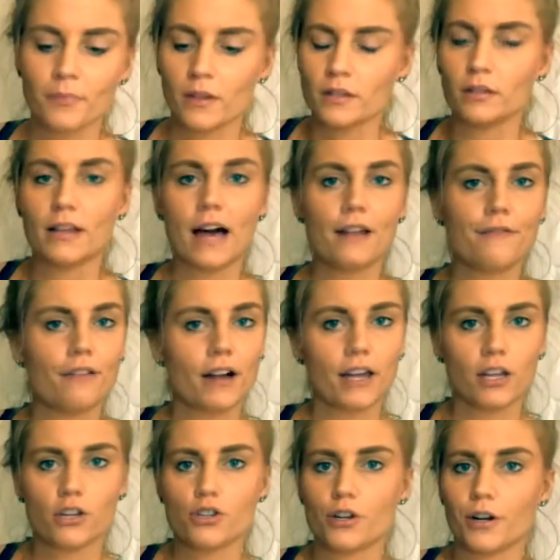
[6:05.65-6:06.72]
It's a lot of
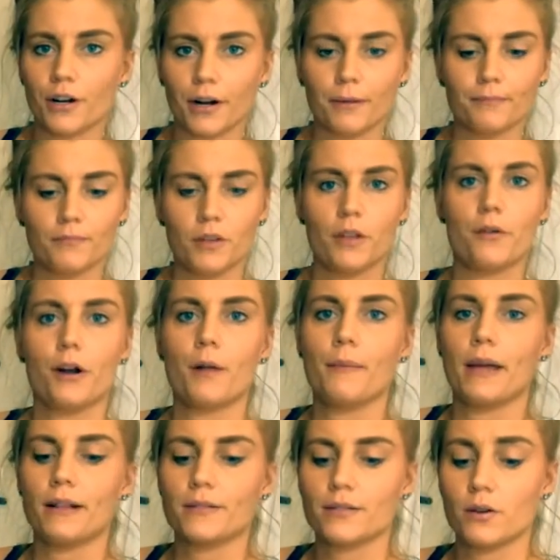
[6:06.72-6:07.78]
fucking sugar, you know what I
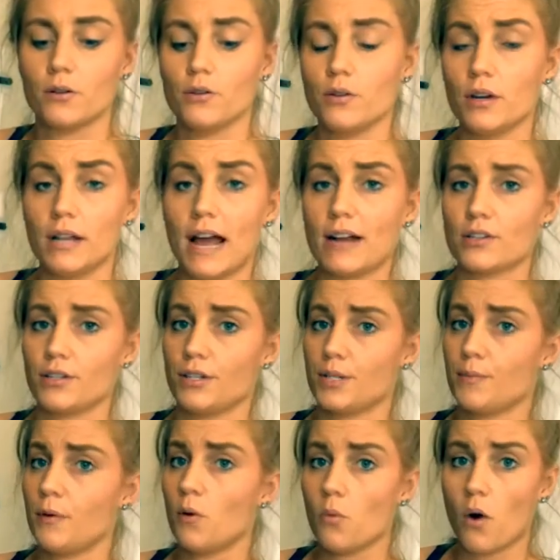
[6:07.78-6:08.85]
mean? So you could actually
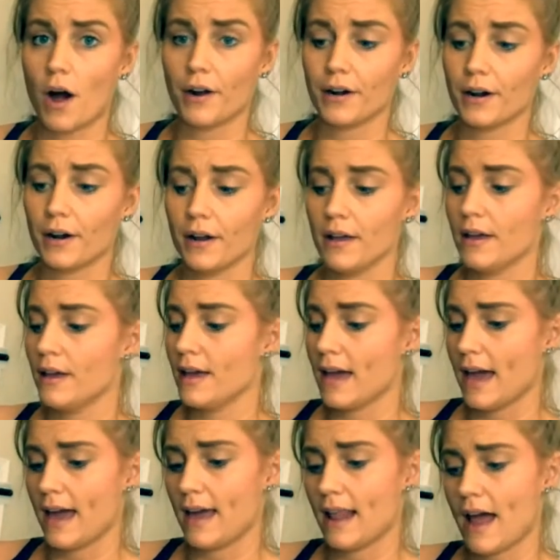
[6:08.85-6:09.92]
just put water
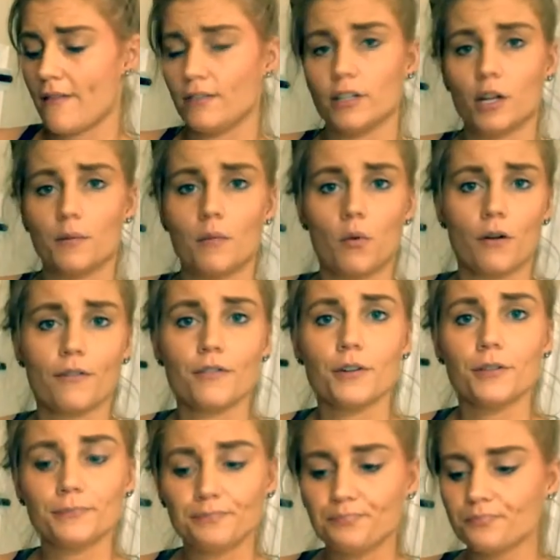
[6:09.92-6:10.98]
and have a little bit more
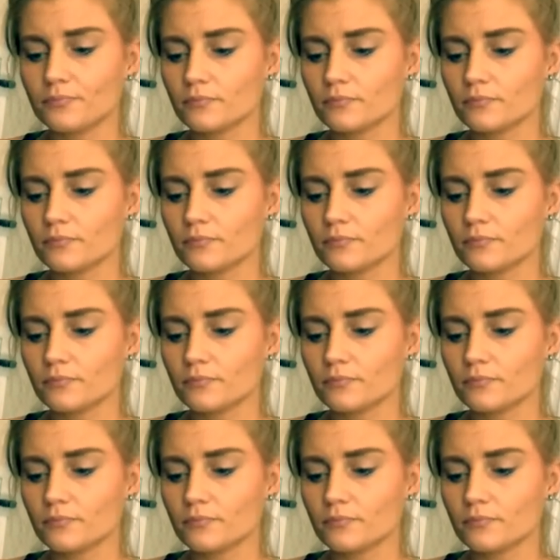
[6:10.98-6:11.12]
fruit.